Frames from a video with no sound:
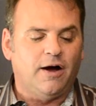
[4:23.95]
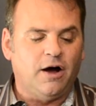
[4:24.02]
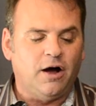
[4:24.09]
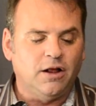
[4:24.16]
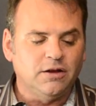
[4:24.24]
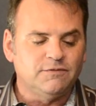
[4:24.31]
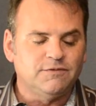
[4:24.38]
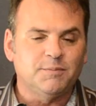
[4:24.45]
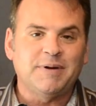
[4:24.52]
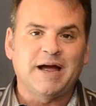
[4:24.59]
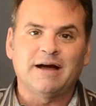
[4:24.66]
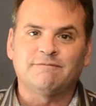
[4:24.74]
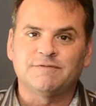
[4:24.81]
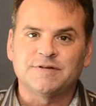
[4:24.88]
All of them
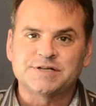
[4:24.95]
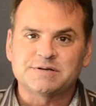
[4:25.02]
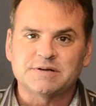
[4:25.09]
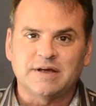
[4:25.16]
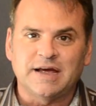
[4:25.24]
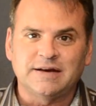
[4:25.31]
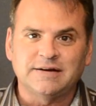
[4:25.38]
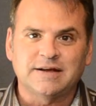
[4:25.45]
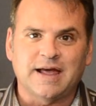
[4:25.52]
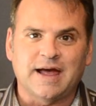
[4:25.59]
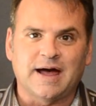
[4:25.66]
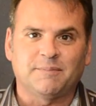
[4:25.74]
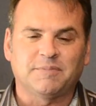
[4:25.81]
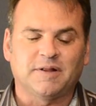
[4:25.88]
have this end
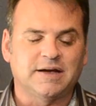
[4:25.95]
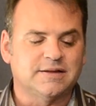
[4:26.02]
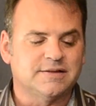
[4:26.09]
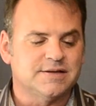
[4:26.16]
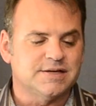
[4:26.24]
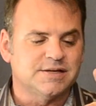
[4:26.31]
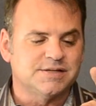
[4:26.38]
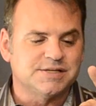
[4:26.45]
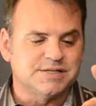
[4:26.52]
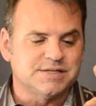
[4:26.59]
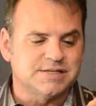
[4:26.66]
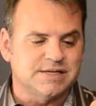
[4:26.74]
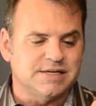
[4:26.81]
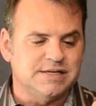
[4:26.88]
cap like this.
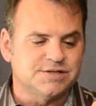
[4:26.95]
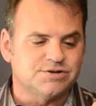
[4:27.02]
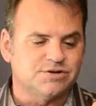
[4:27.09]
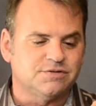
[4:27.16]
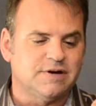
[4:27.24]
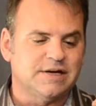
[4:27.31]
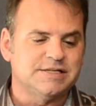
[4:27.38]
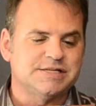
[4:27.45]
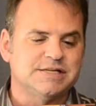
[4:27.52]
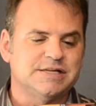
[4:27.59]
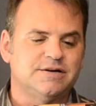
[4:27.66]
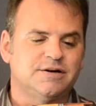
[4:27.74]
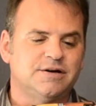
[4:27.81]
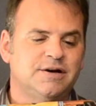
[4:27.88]
This is Eastern red
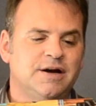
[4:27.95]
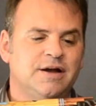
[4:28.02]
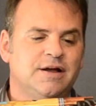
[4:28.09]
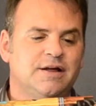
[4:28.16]
cedar.